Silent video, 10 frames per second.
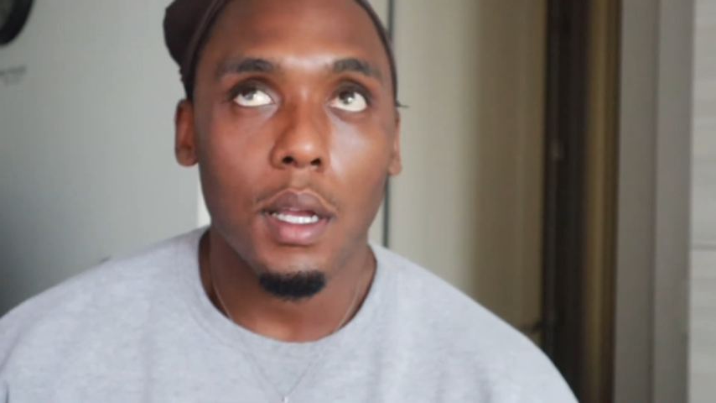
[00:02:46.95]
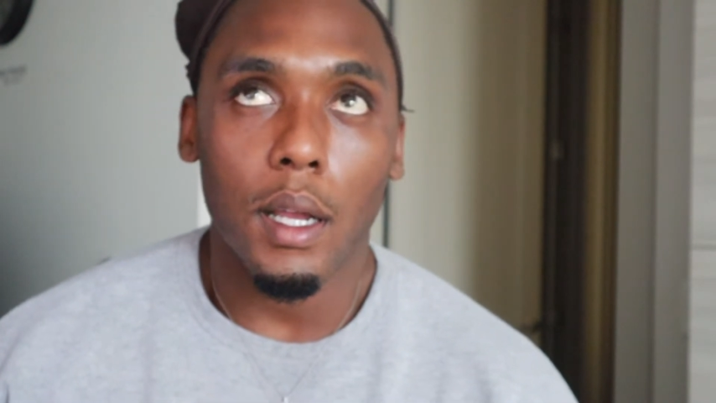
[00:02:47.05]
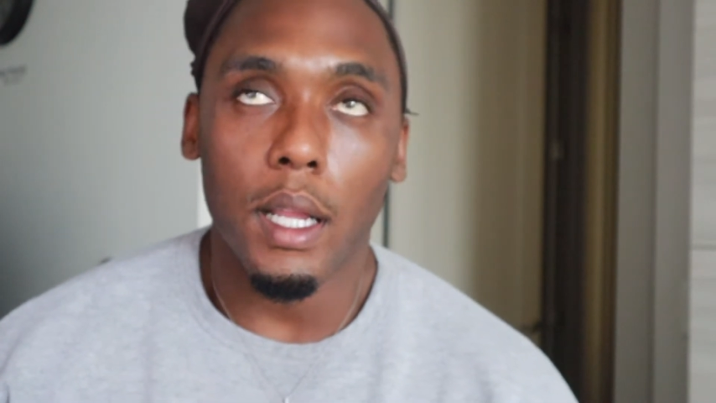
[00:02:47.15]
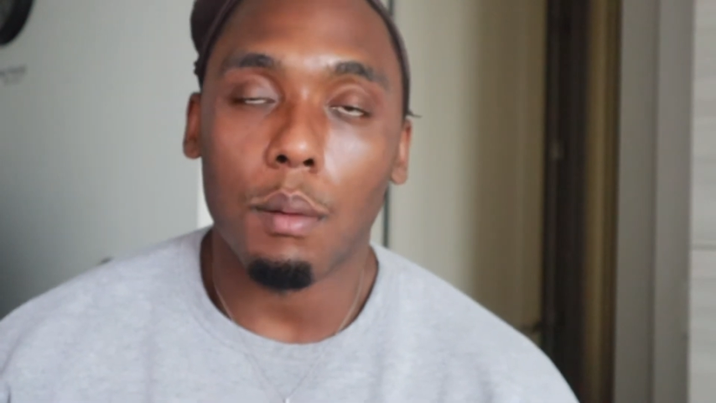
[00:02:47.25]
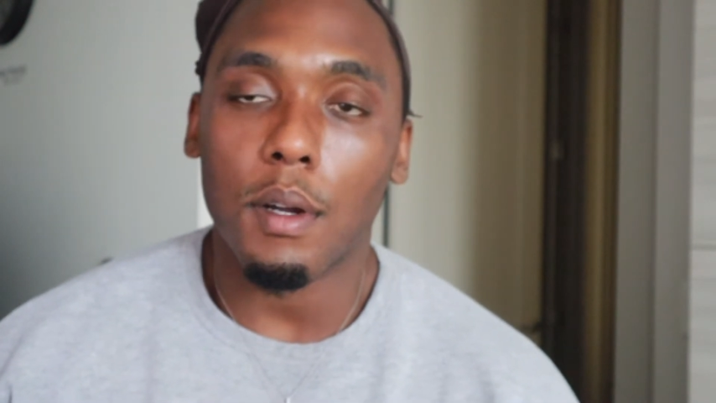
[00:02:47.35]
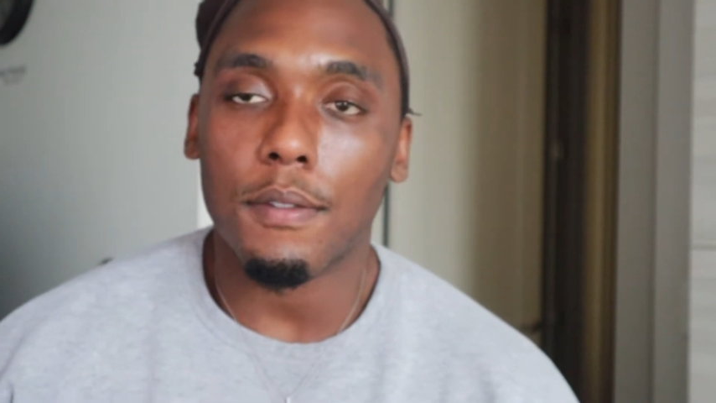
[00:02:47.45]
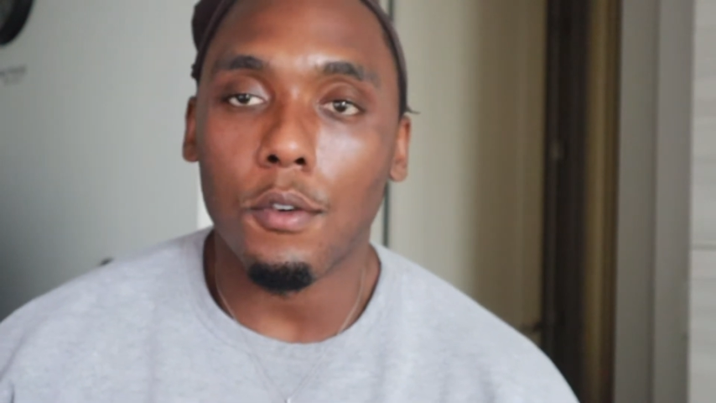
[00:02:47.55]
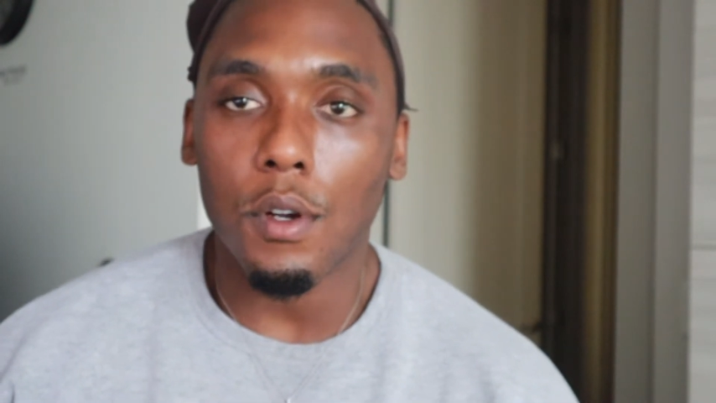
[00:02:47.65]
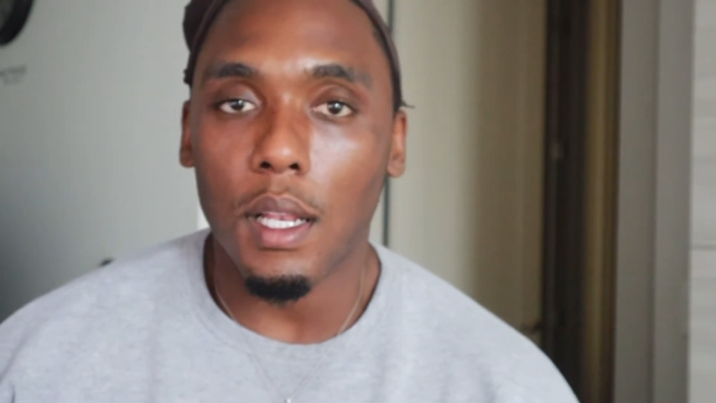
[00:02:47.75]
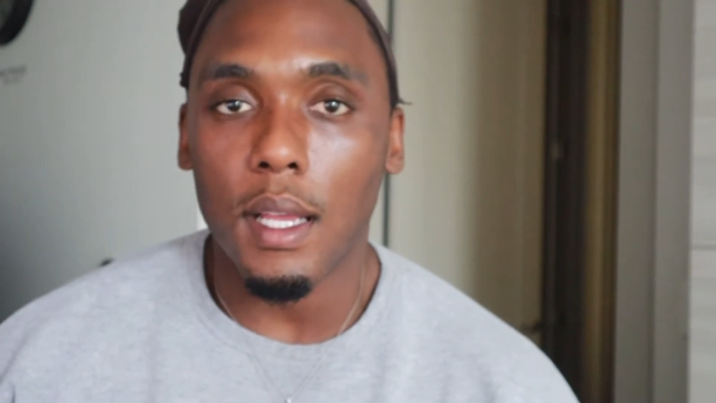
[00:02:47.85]
I got about
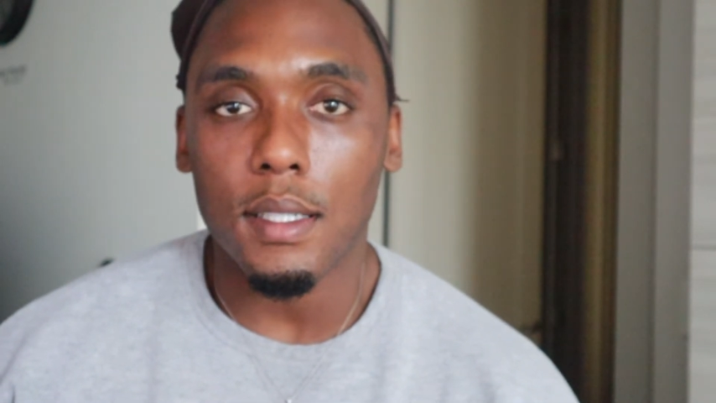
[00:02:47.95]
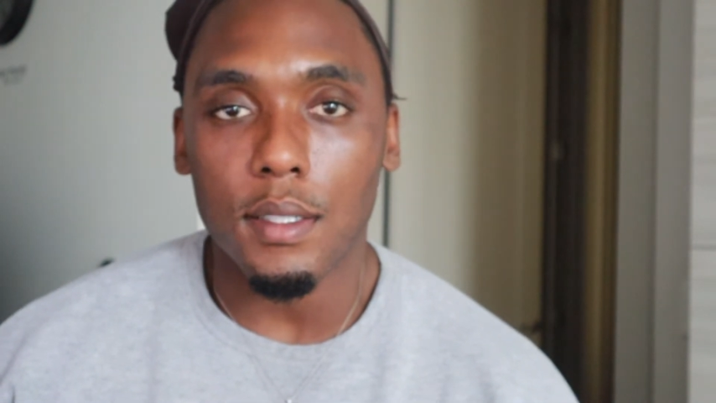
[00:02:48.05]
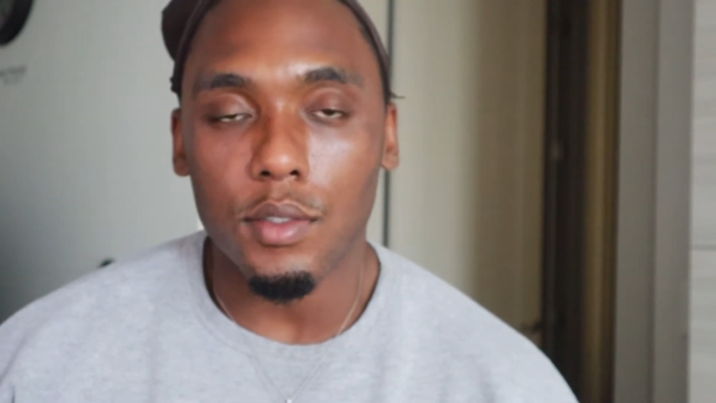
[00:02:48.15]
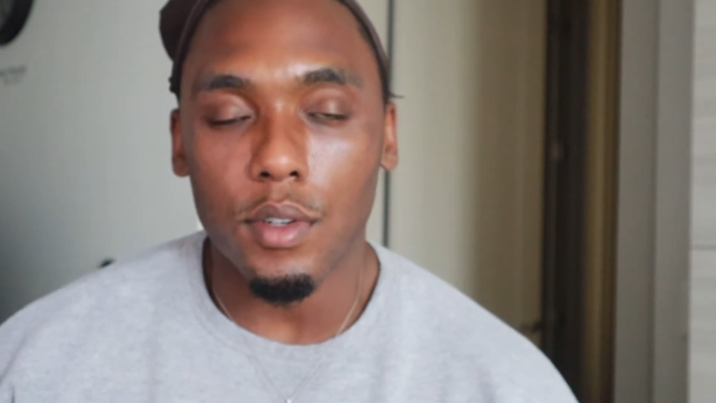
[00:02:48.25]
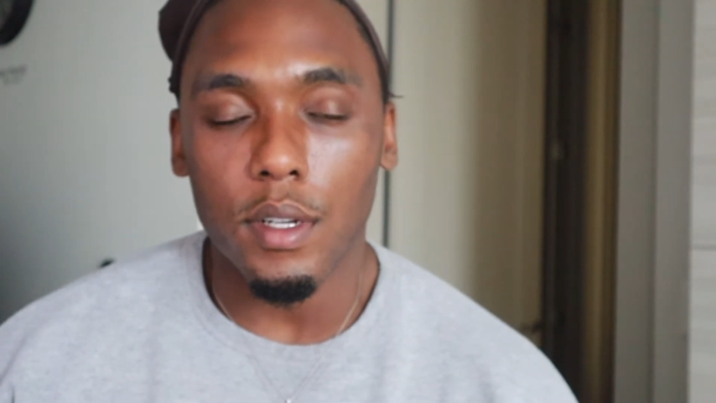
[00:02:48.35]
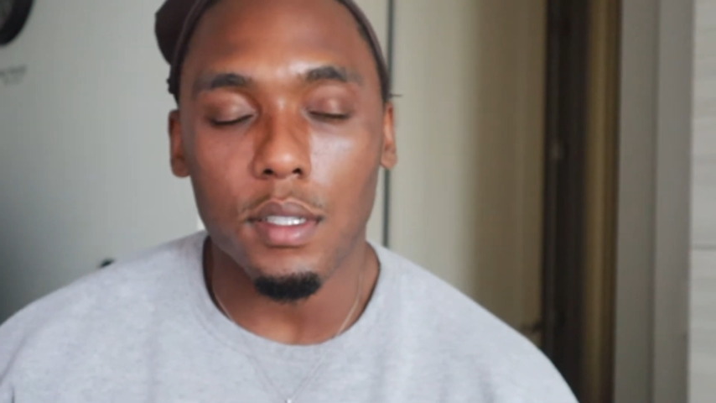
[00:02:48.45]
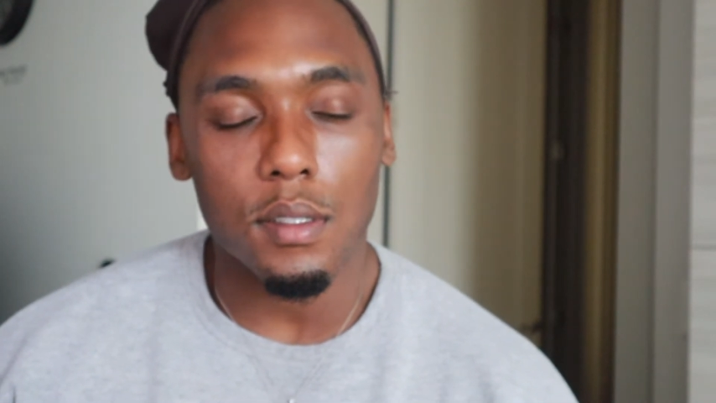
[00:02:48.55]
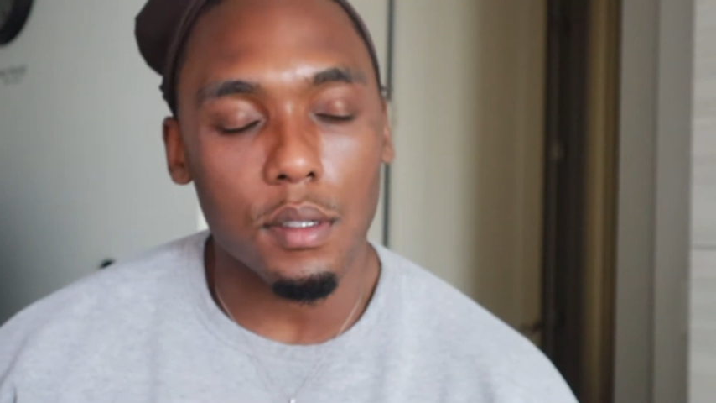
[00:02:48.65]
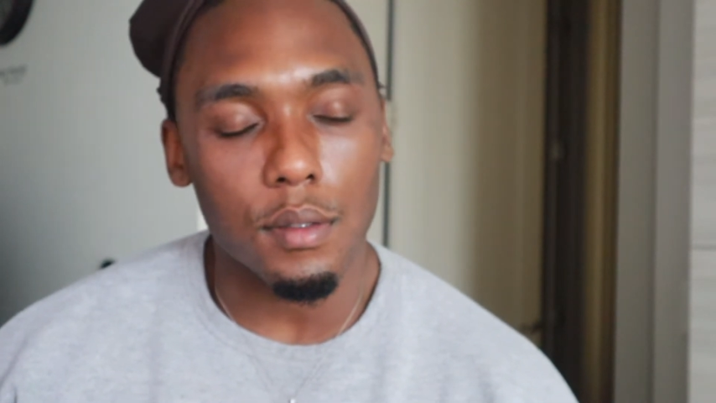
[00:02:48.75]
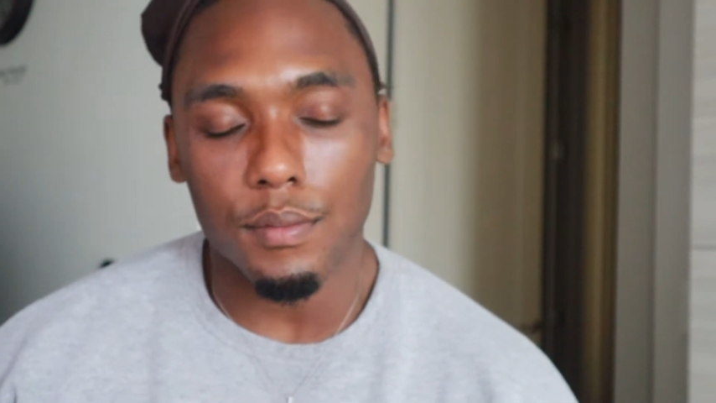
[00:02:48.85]
4 clients to train,
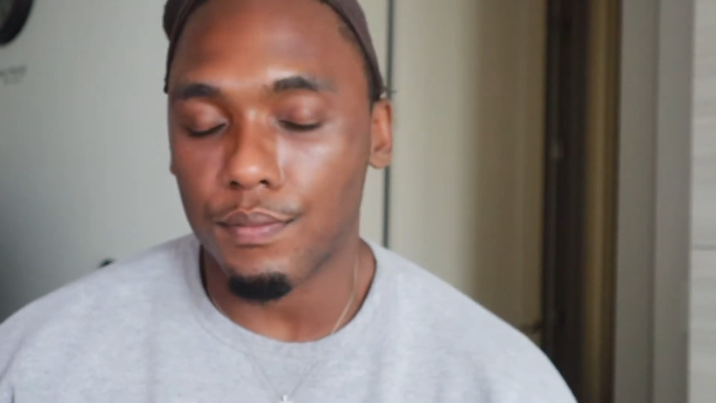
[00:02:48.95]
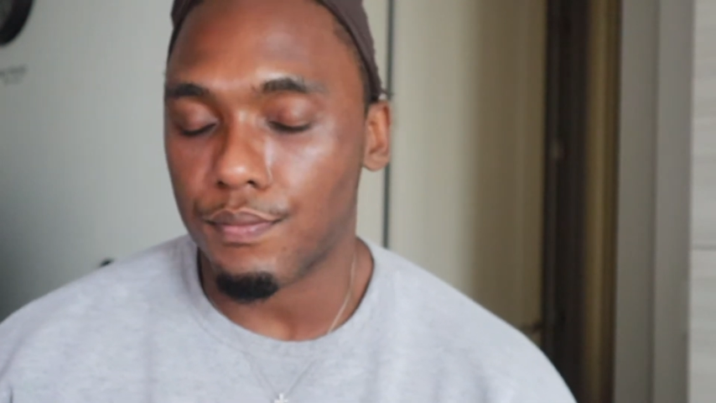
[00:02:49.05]
so